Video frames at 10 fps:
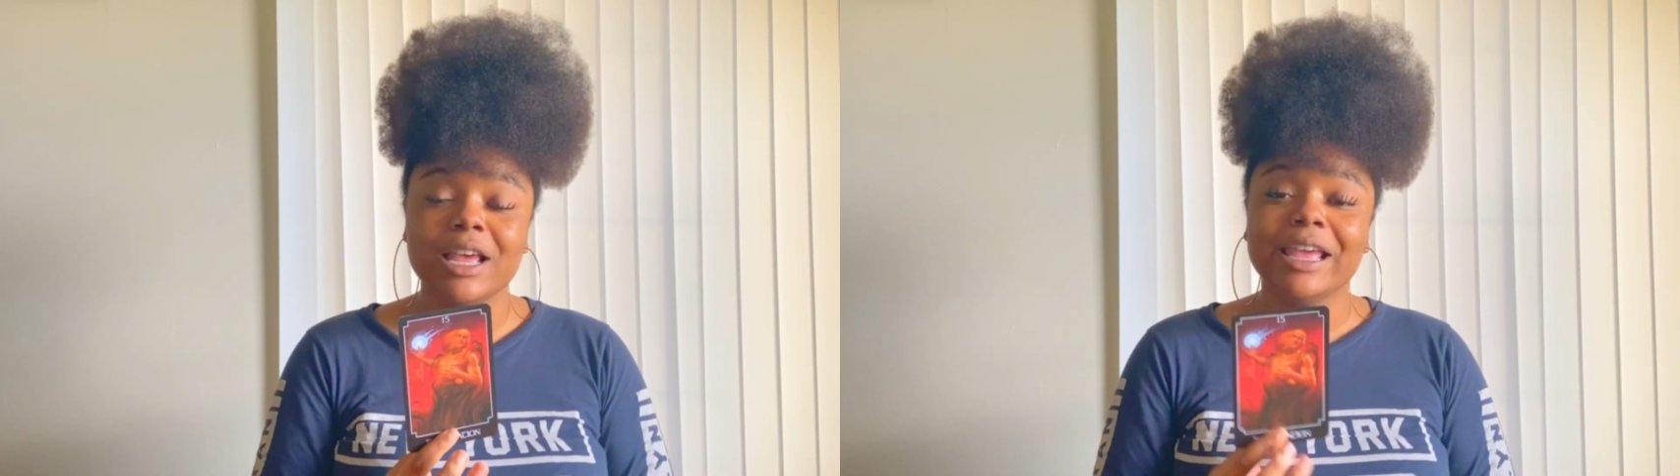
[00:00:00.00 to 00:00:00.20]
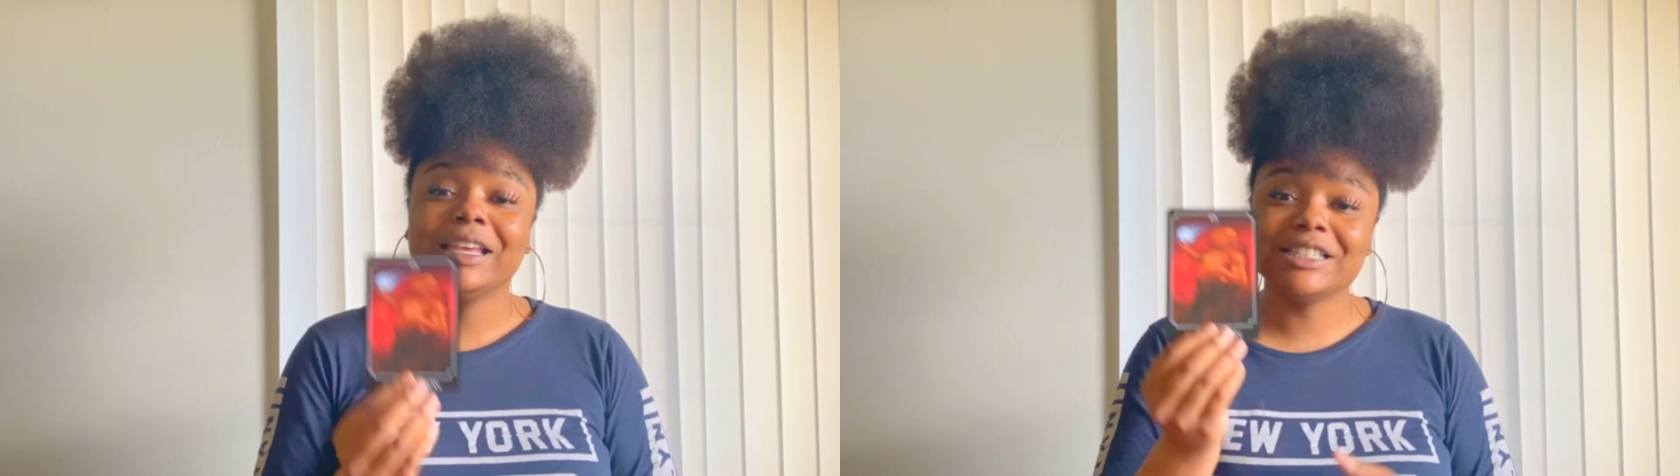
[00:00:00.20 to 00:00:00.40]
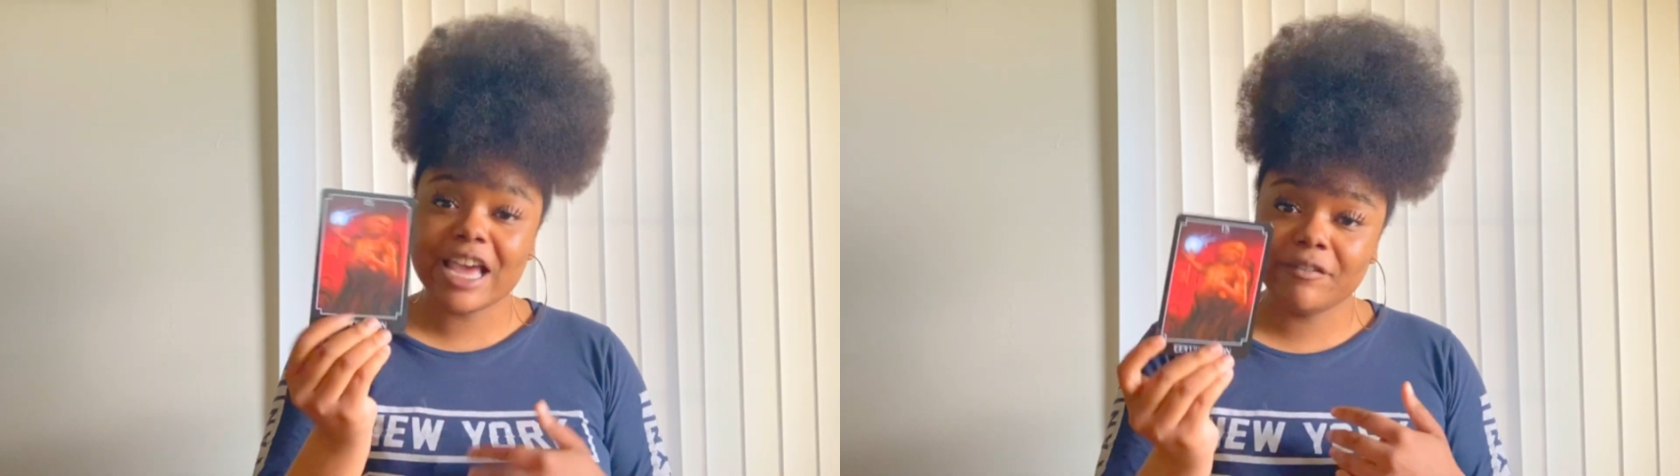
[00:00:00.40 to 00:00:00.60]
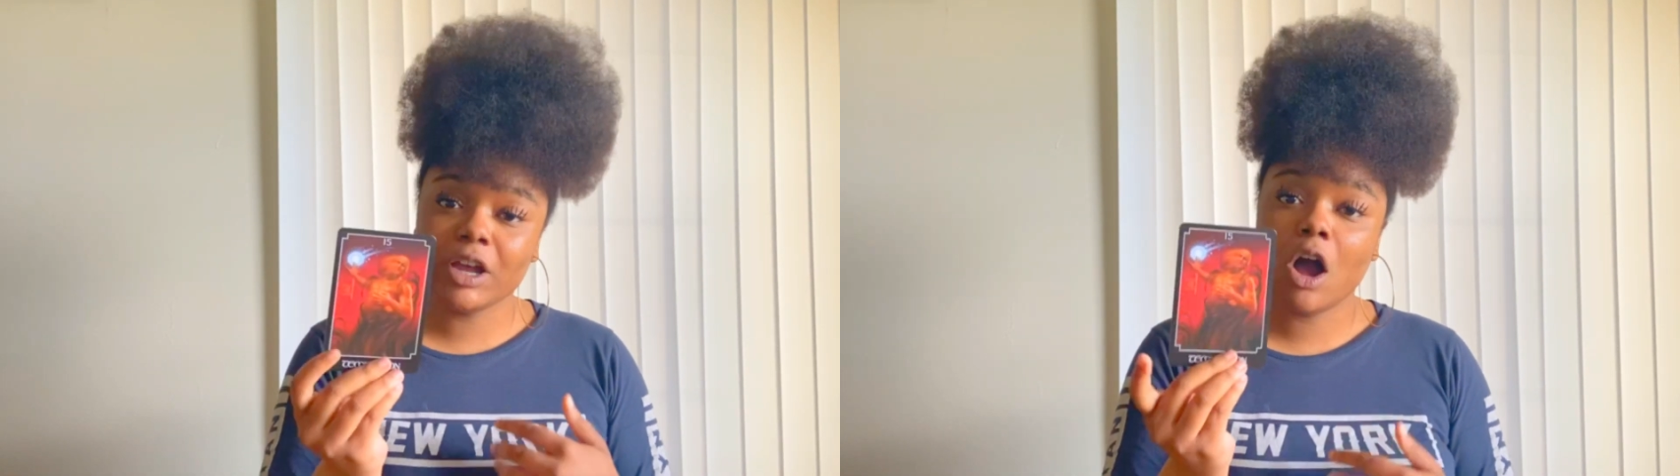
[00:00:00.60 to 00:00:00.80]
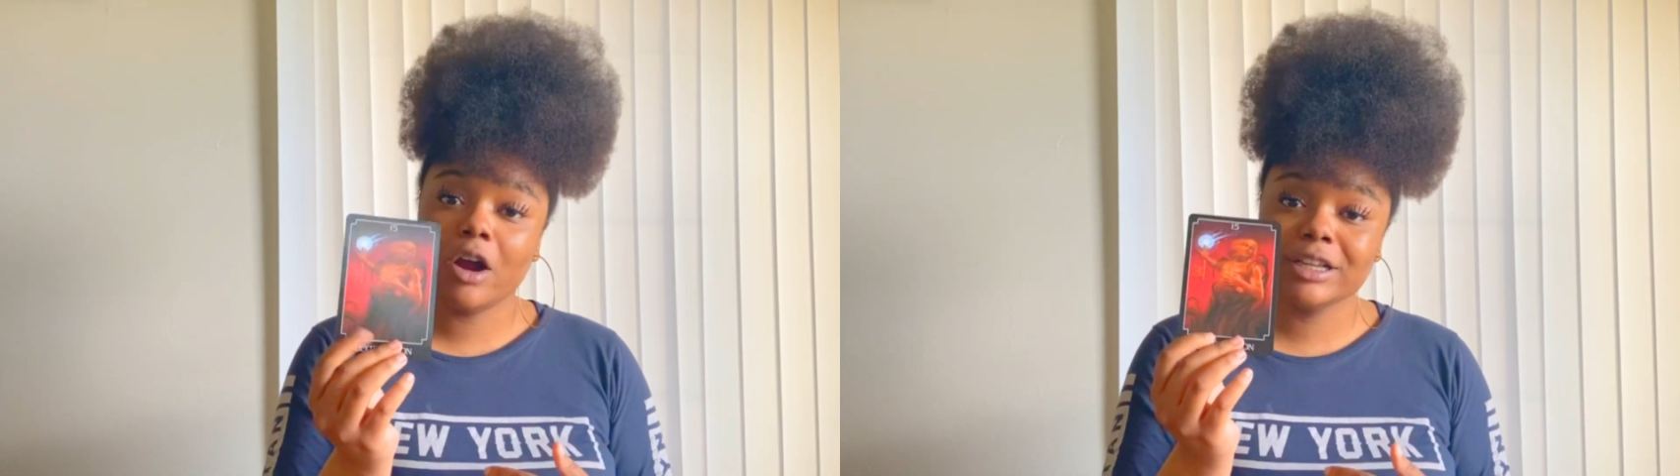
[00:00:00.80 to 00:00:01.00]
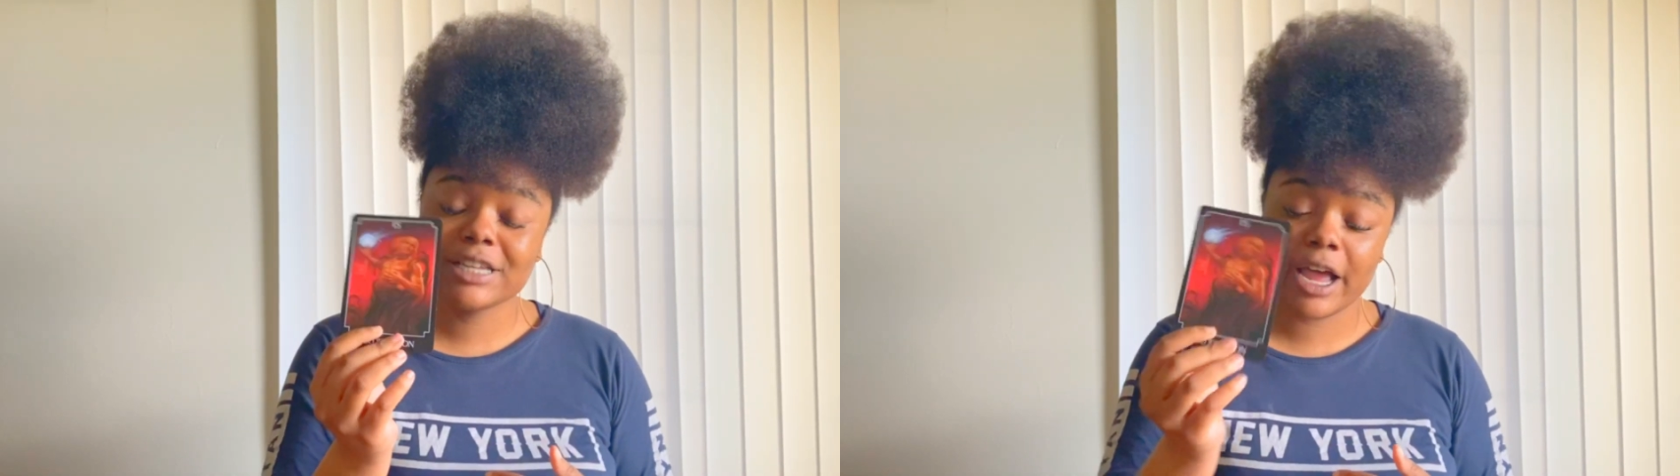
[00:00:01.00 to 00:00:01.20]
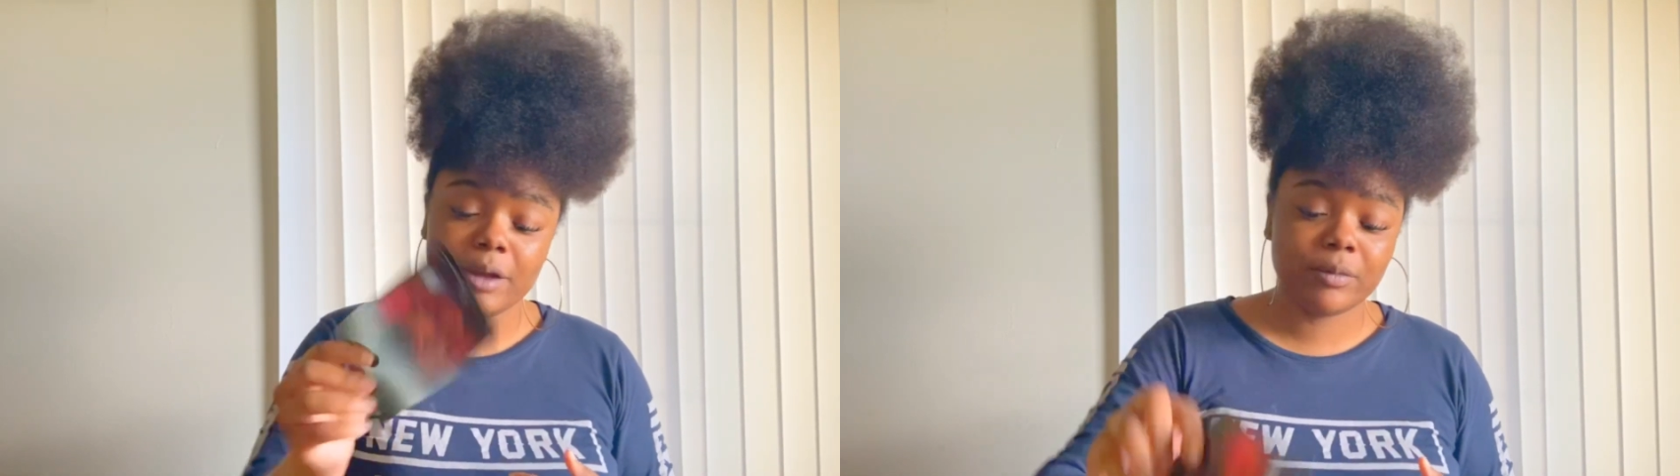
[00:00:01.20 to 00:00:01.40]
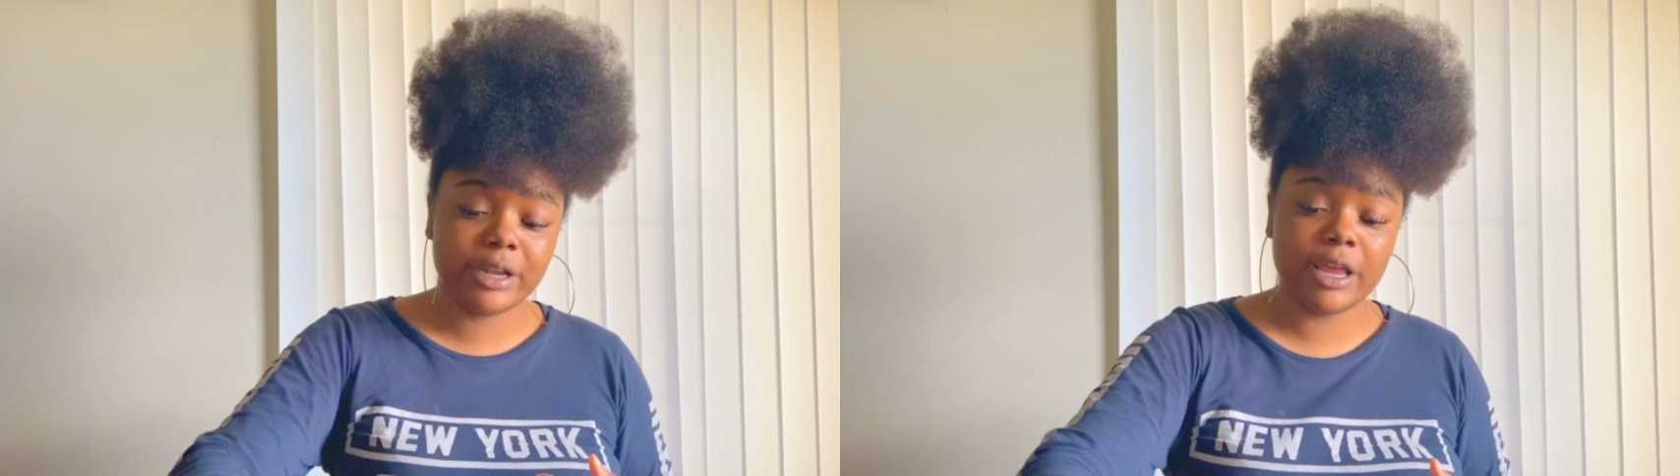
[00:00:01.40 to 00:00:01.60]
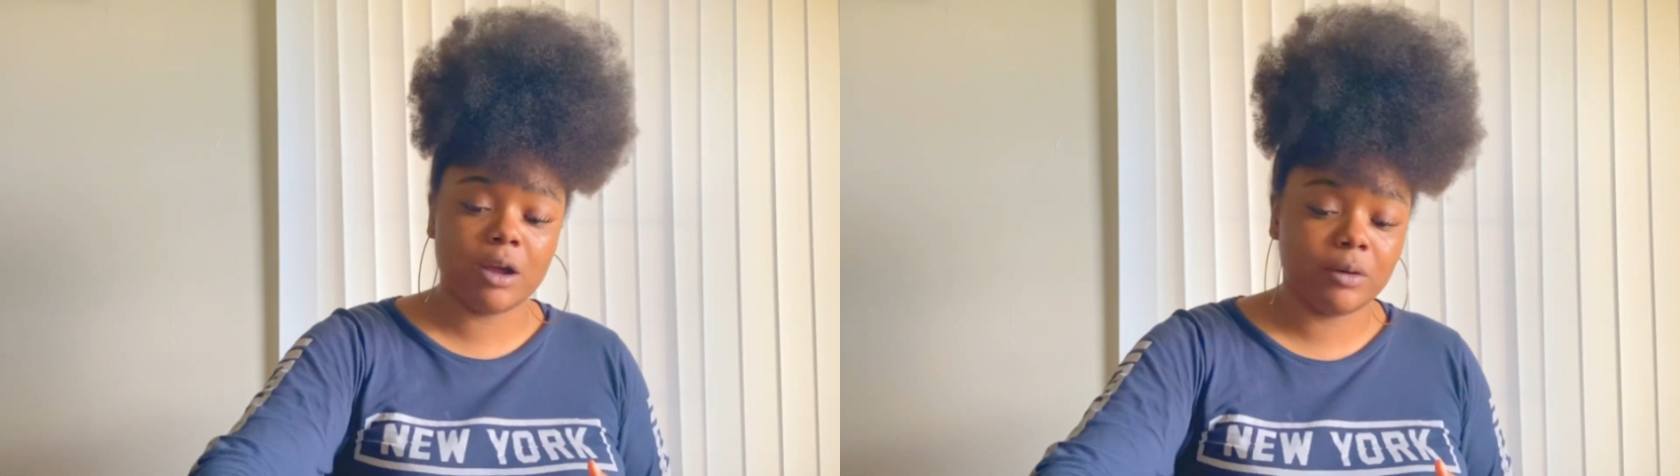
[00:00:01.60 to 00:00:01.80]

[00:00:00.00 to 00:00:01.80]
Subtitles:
He's having a hard time right now,